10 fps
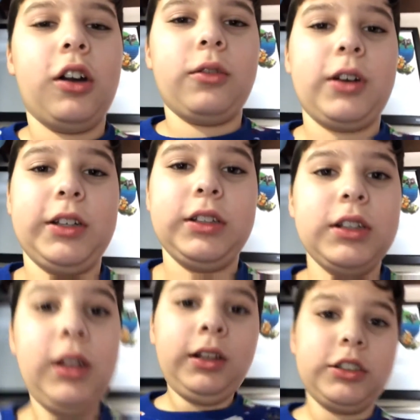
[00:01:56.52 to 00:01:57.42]

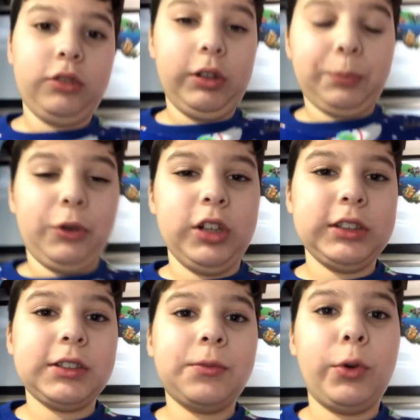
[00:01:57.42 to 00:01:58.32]
Alright, so we
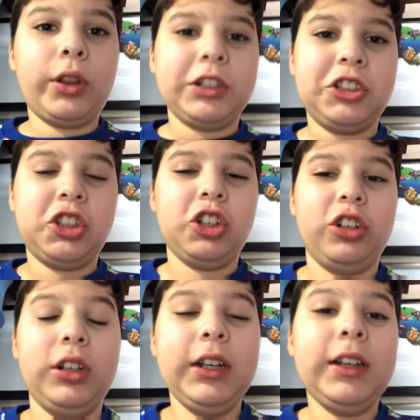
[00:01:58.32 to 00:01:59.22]
purchased for the
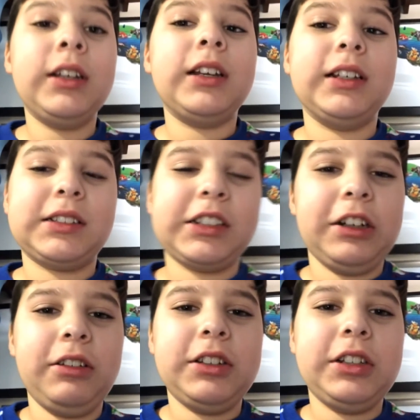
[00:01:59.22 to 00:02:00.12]
shirt. It's
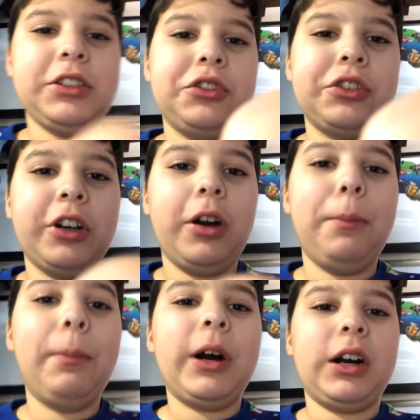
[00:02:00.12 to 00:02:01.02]
guaranteed to
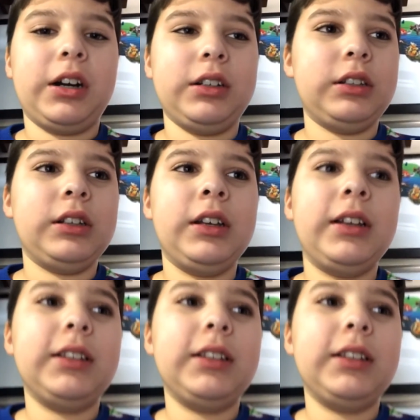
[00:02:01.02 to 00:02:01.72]
come by,